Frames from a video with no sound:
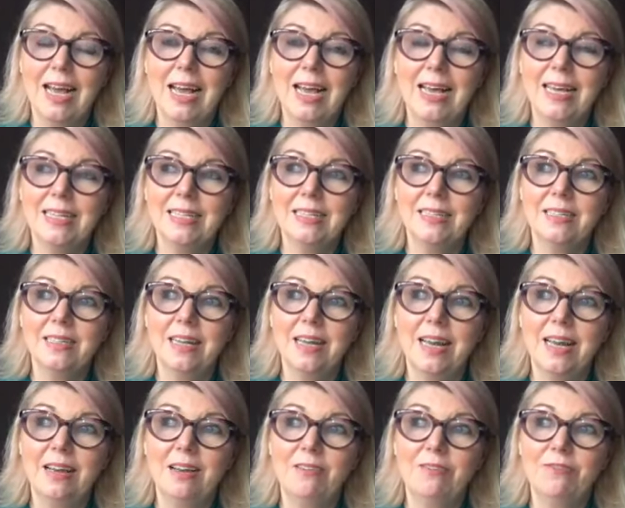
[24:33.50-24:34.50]
and
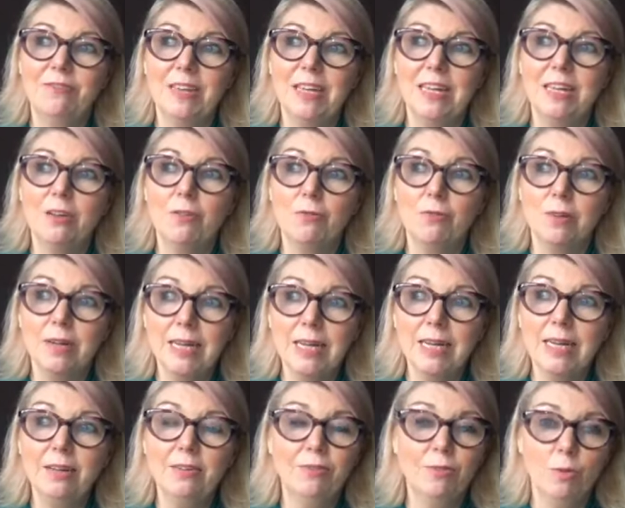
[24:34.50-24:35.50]
feeling
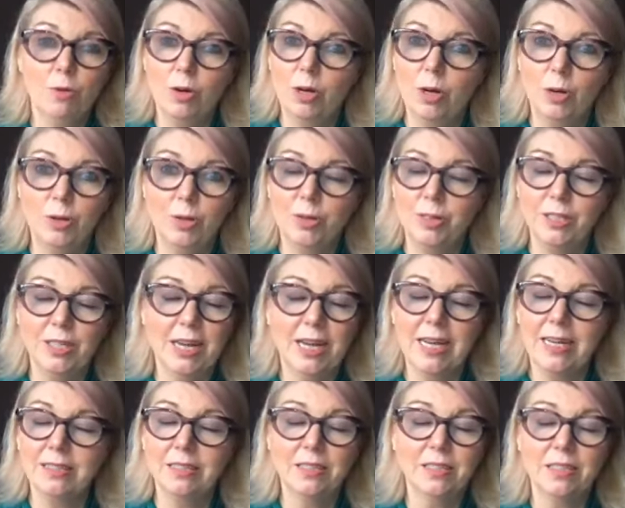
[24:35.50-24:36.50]
really forlorn
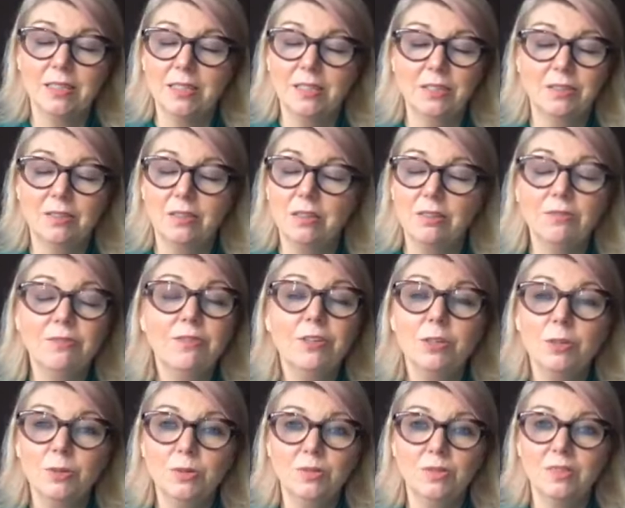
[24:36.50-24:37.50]
and
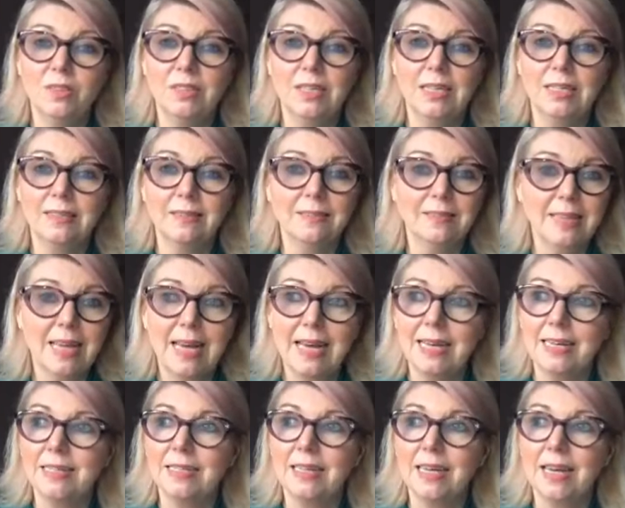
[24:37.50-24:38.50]
confused and
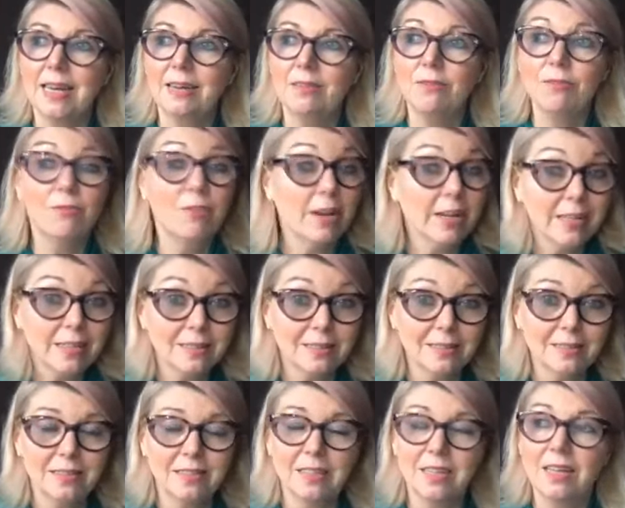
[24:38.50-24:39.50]
sad and
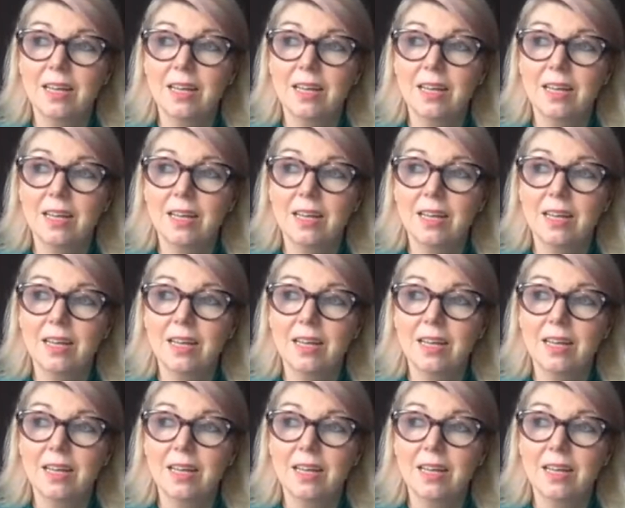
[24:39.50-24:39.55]
frightened,